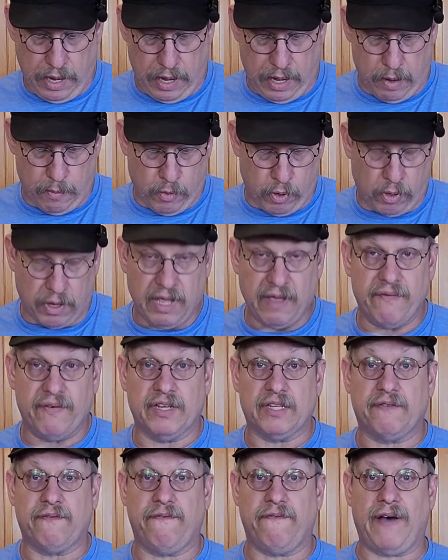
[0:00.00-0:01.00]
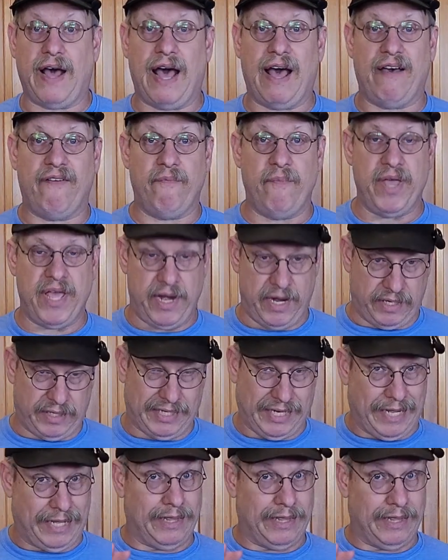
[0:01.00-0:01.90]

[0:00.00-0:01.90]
And I'm gonna give us 5 minutes,